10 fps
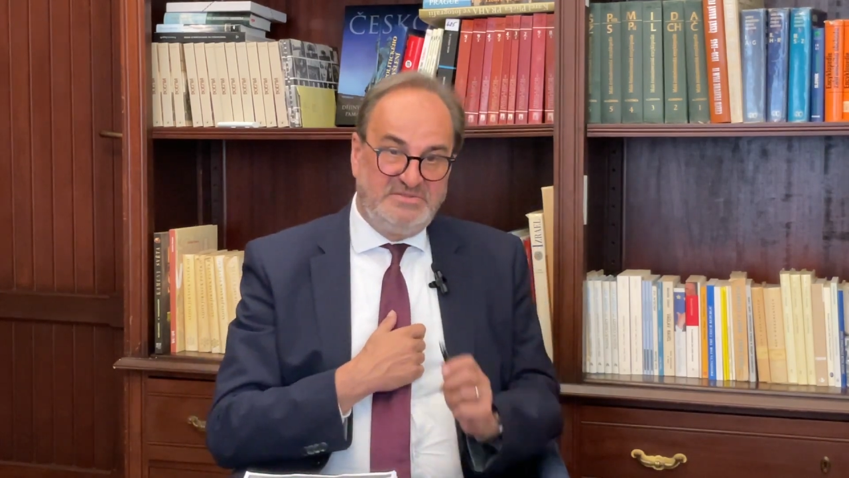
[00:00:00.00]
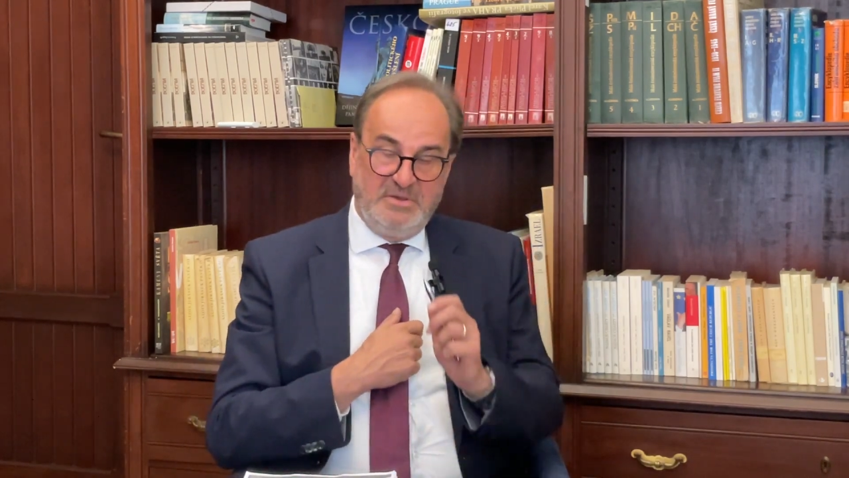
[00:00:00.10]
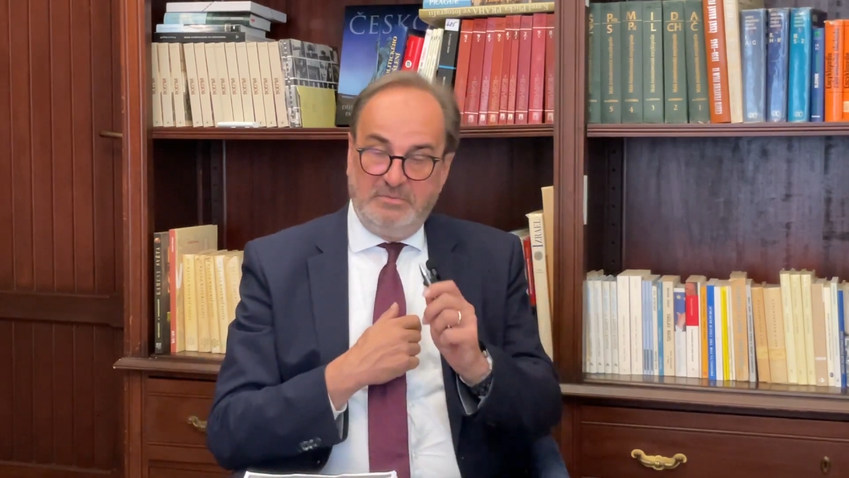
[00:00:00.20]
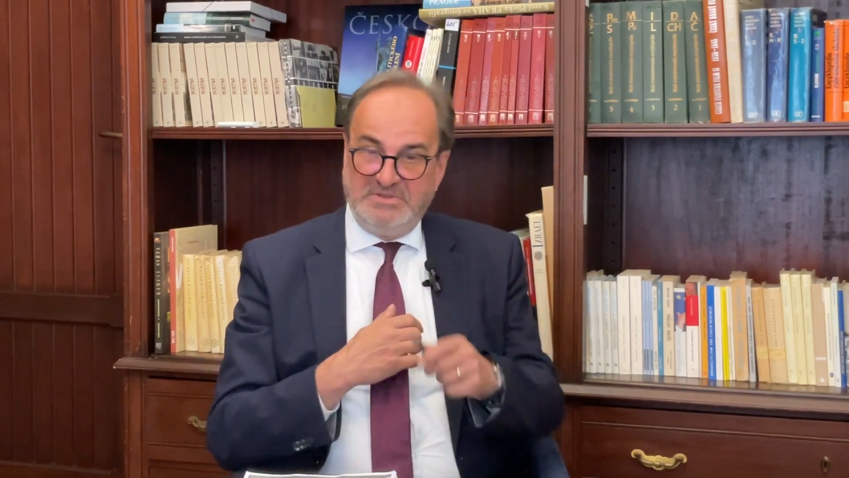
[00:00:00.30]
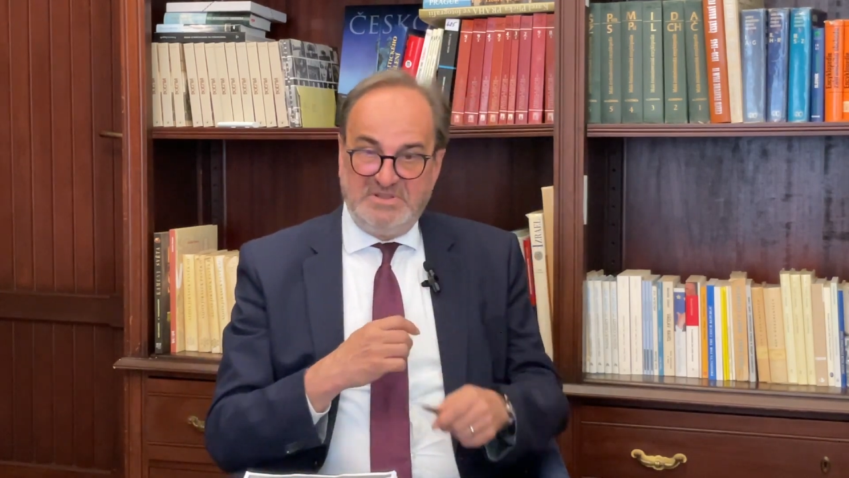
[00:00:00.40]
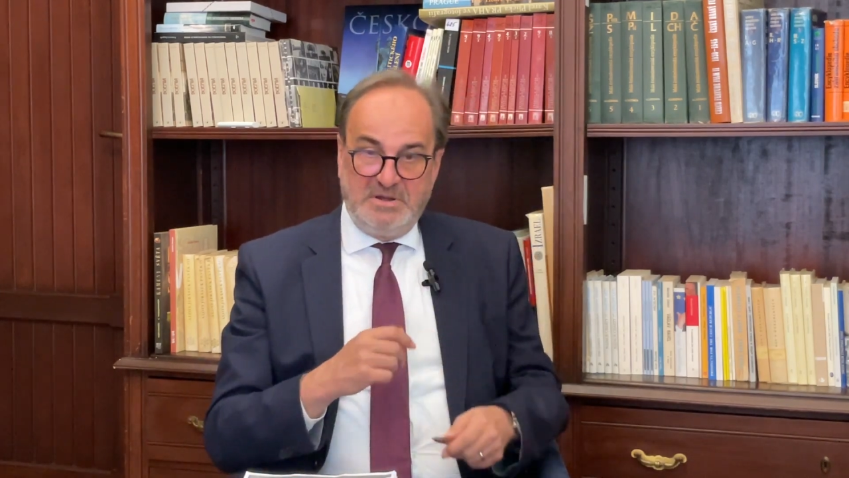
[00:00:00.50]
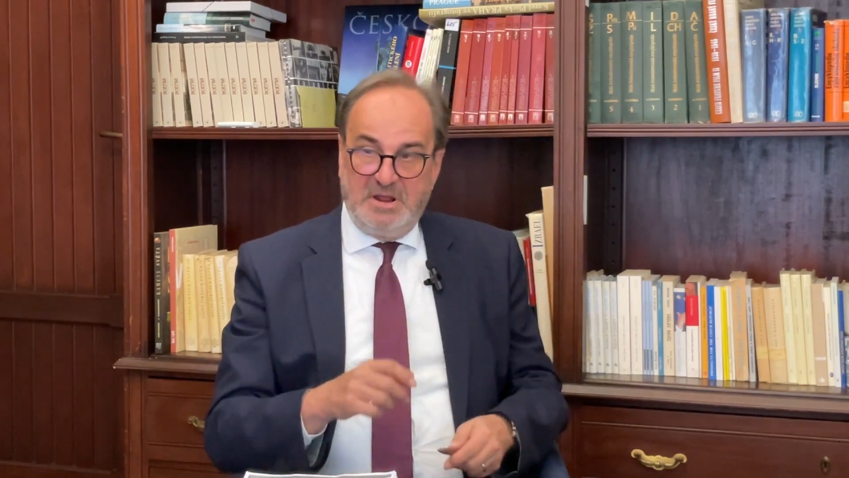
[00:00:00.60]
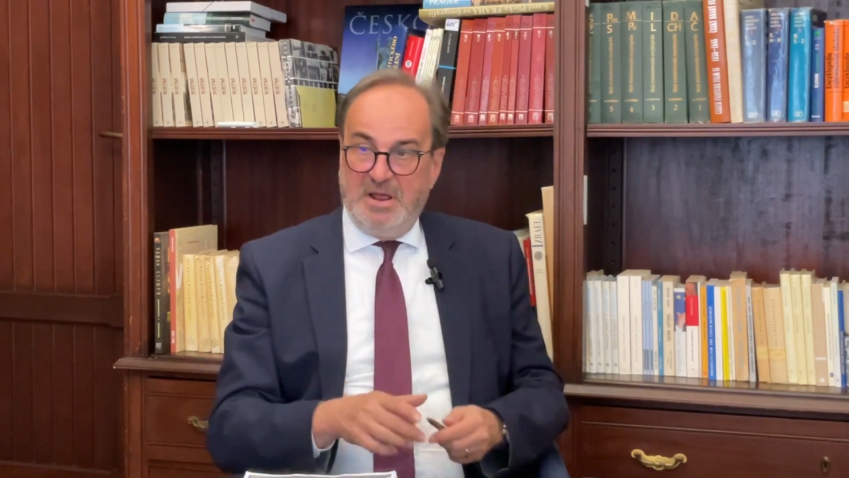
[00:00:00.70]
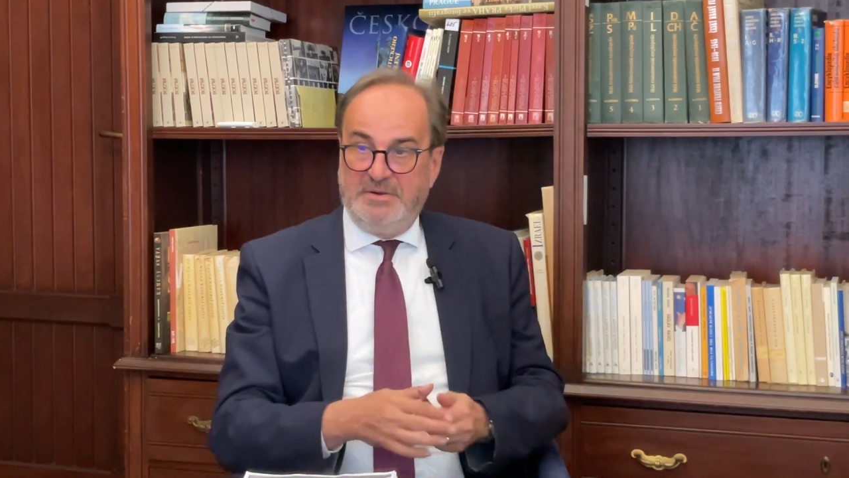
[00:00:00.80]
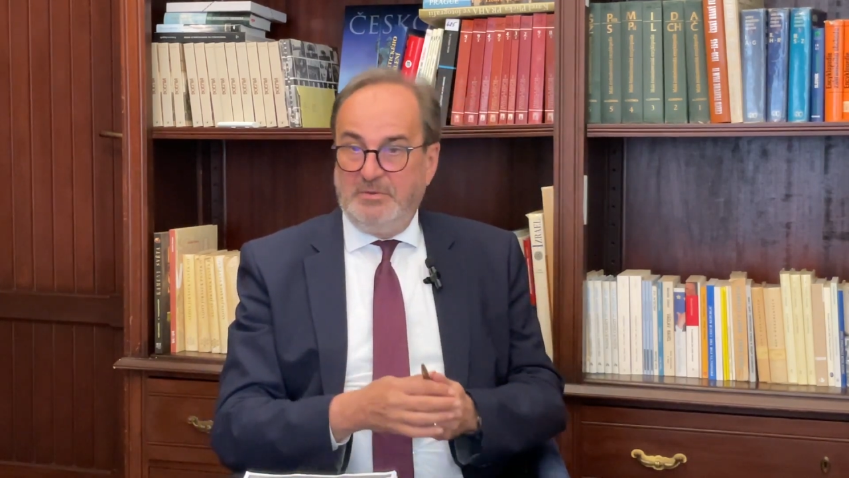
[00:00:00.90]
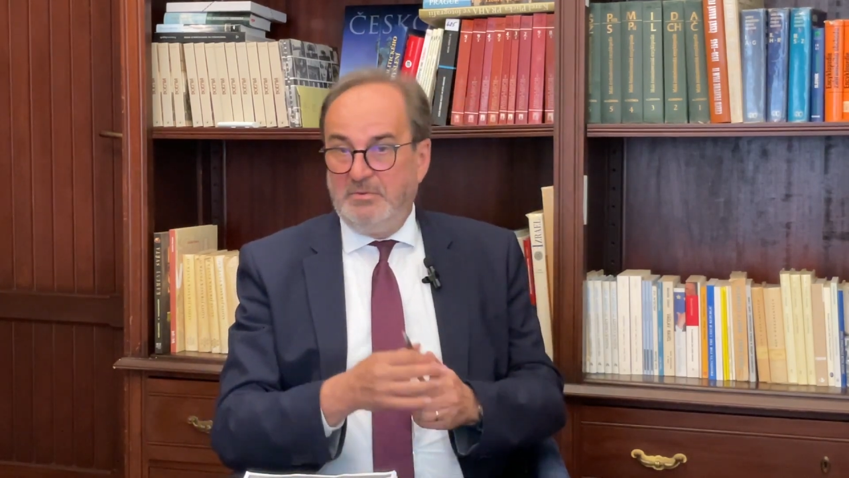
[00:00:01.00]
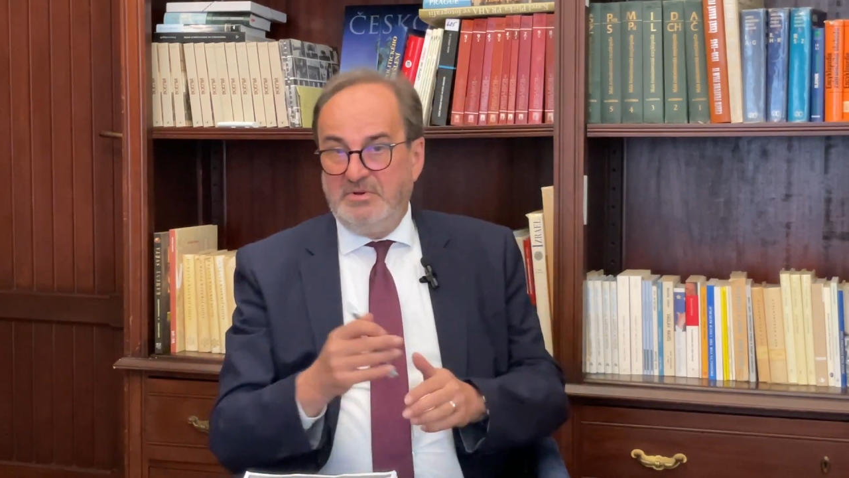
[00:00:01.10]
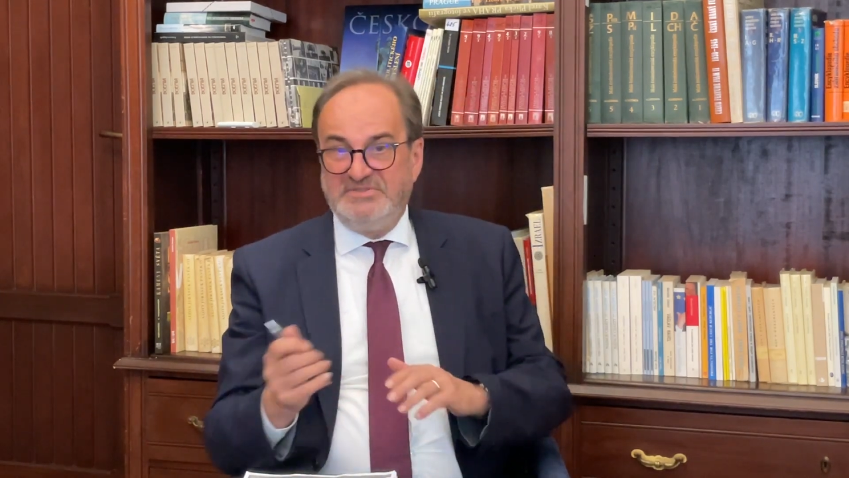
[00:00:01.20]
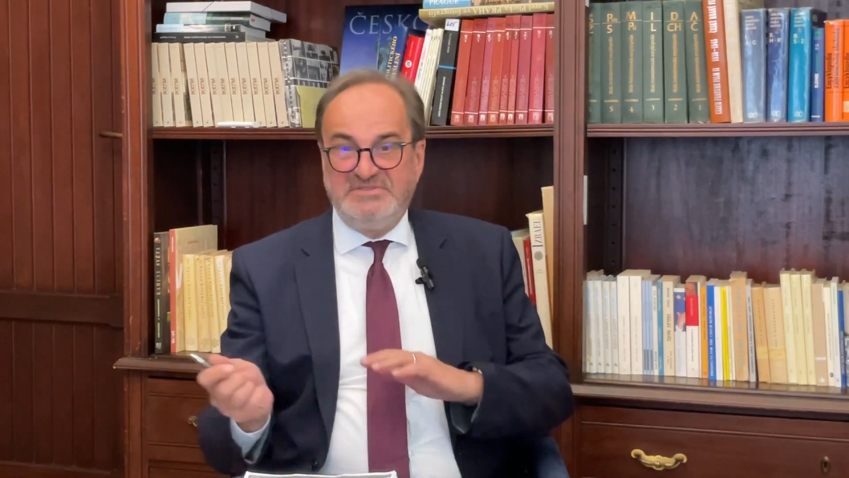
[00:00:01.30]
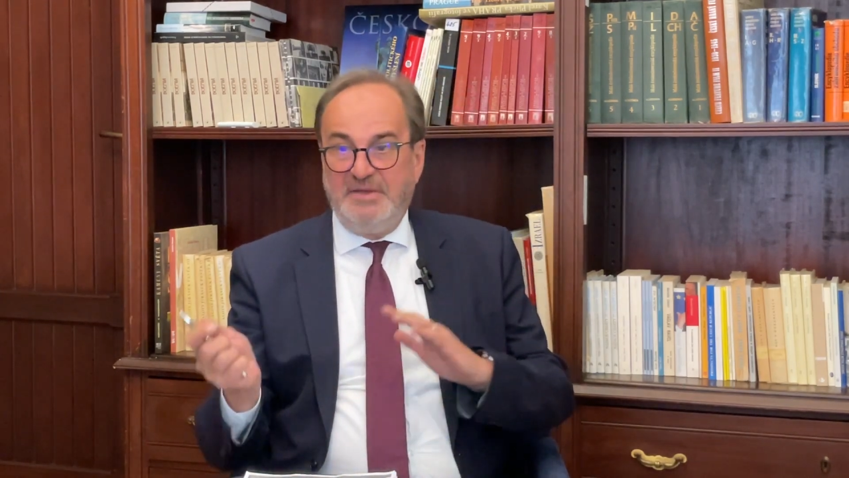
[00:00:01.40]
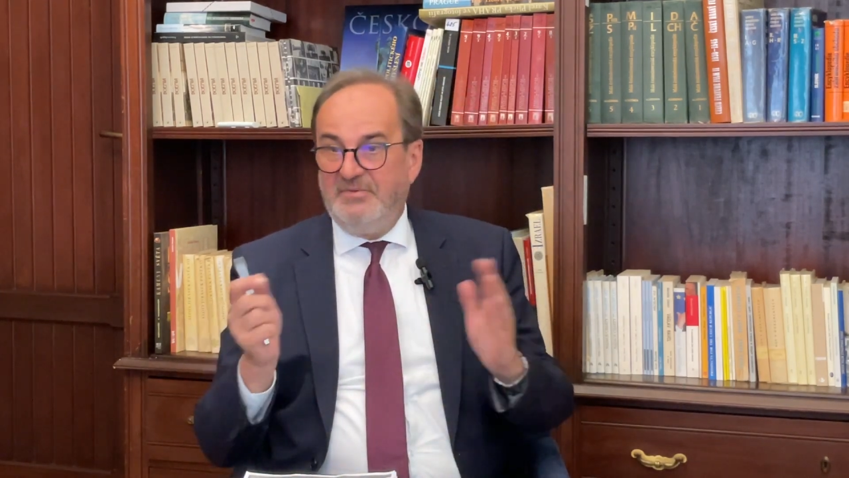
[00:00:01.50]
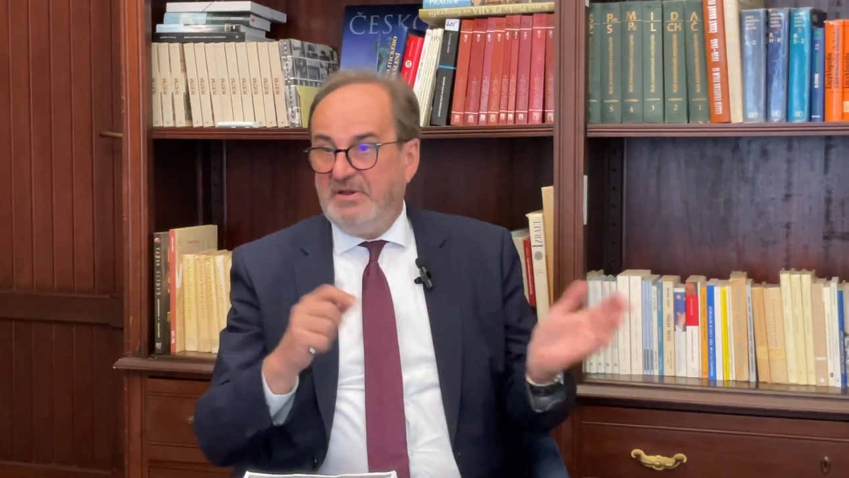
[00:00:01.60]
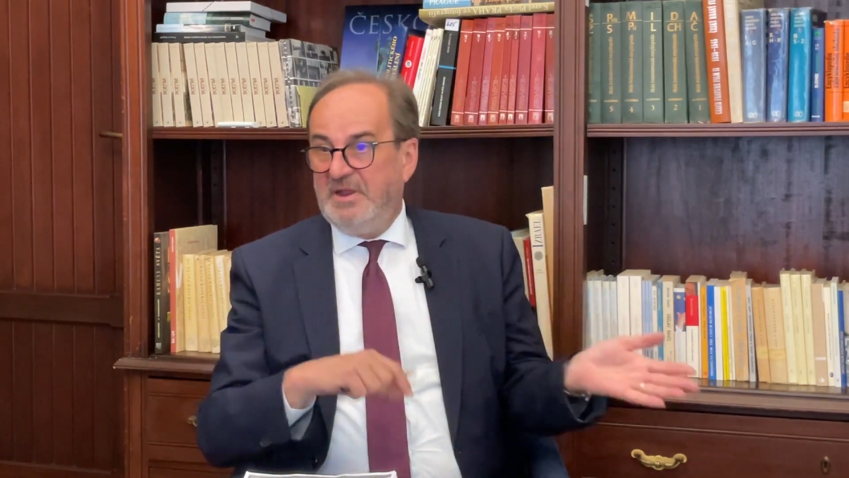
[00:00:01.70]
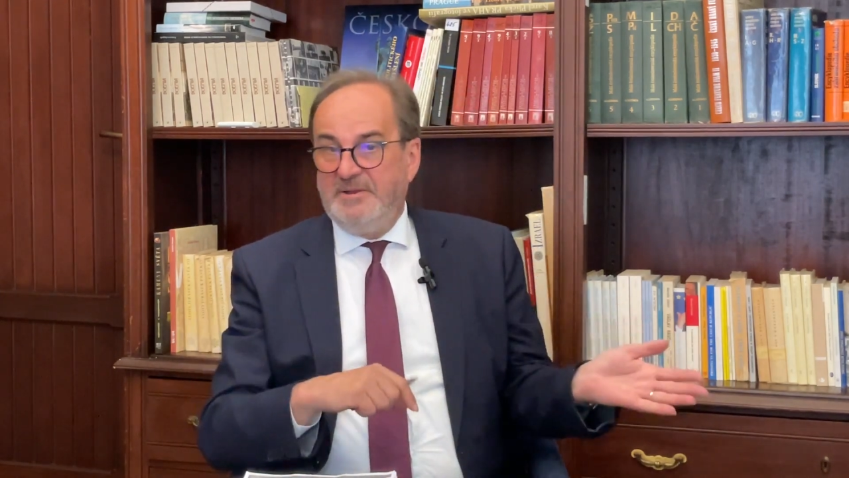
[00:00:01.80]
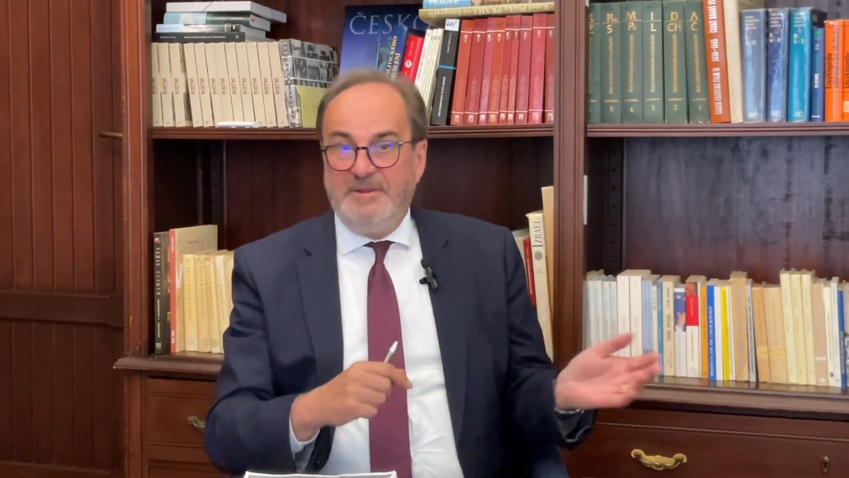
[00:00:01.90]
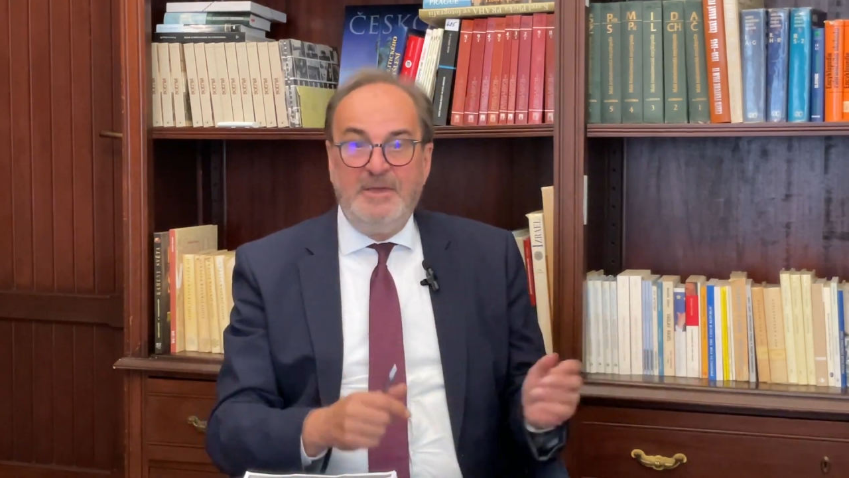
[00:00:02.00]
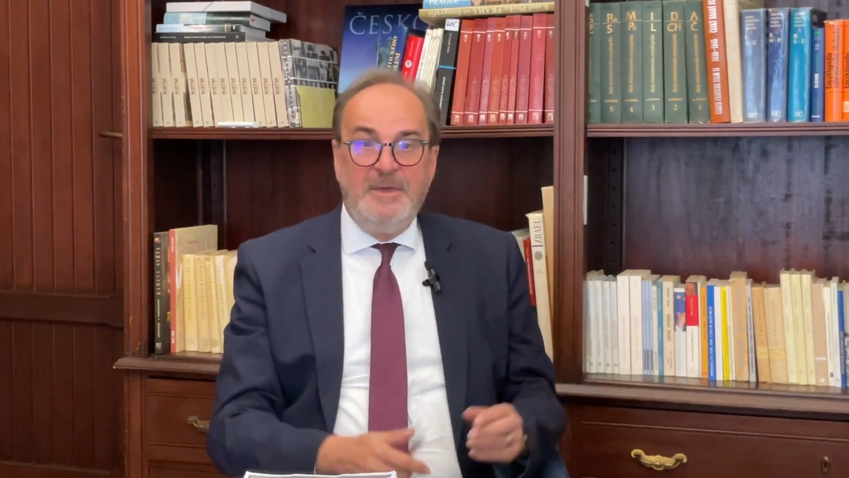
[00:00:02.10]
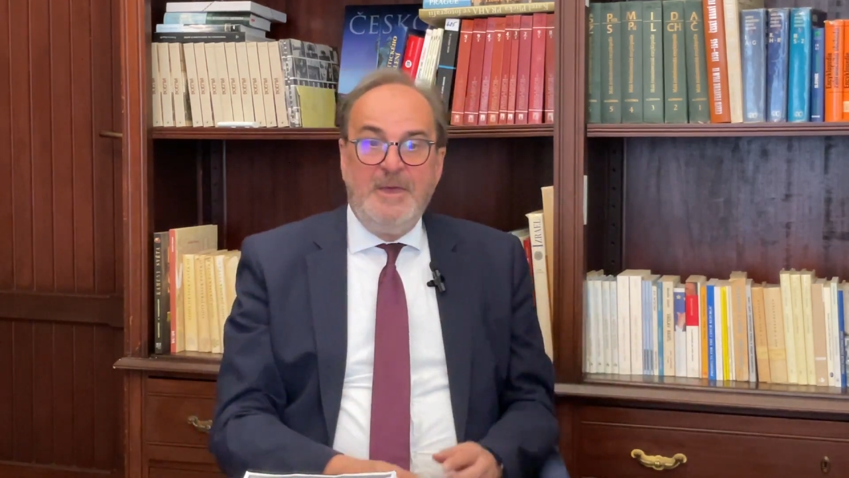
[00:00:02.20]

so with regard to Euro 7